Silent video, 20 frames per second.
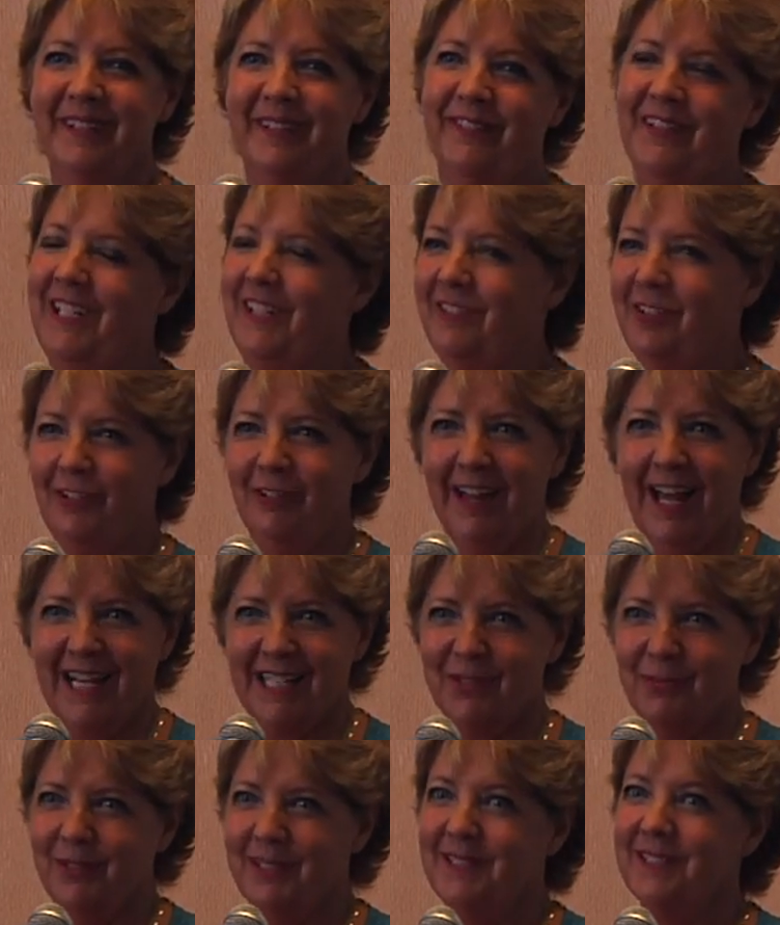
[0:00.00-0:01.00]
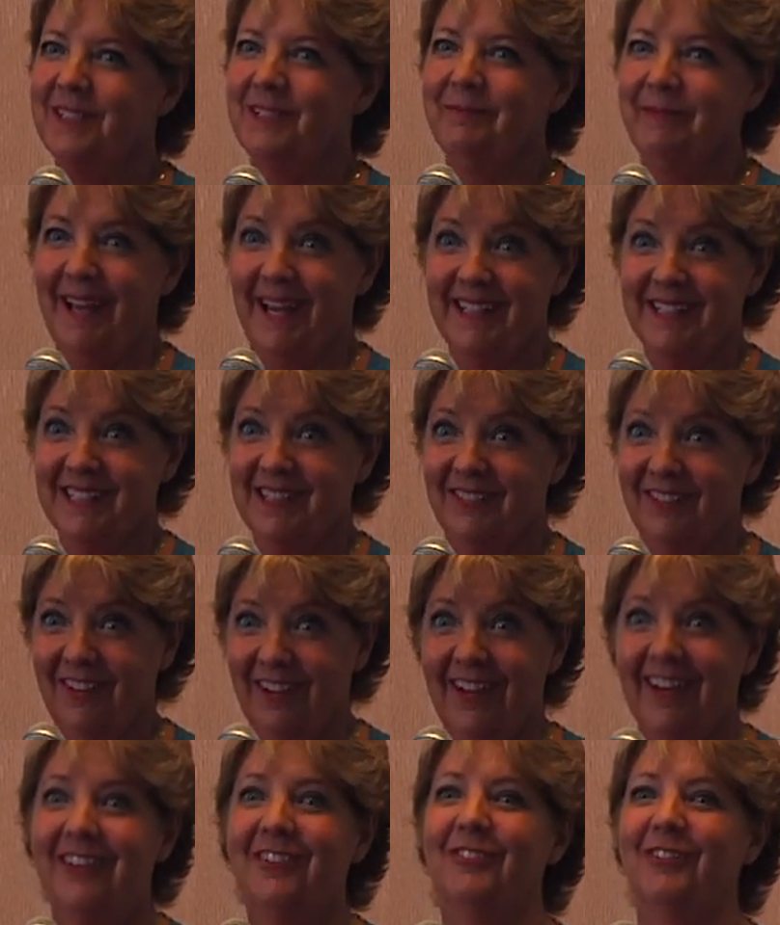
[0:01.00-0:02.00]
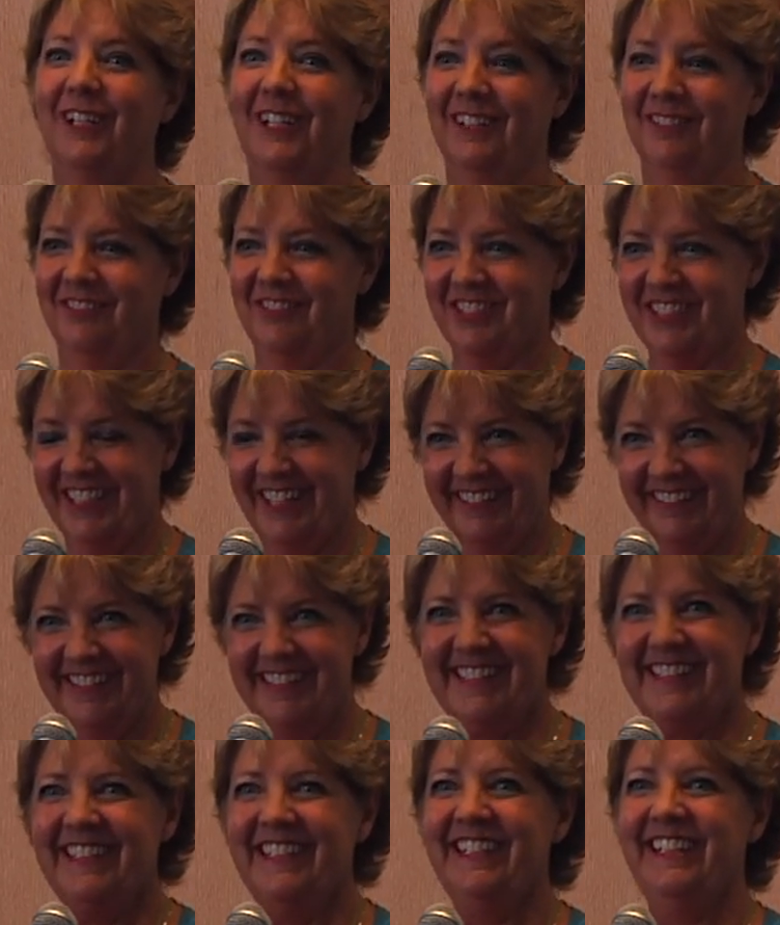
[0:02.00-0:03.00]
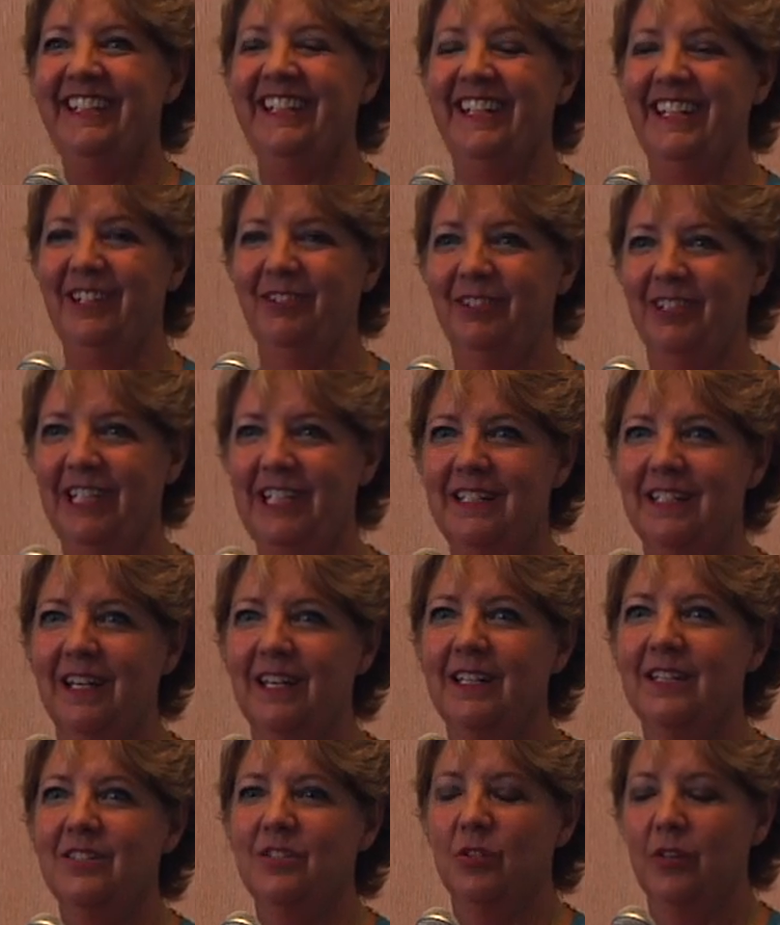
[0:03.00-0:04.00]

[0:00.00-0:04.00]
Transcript: If any of you lacks wisdom, ask of God, who'll give generously, and he really does.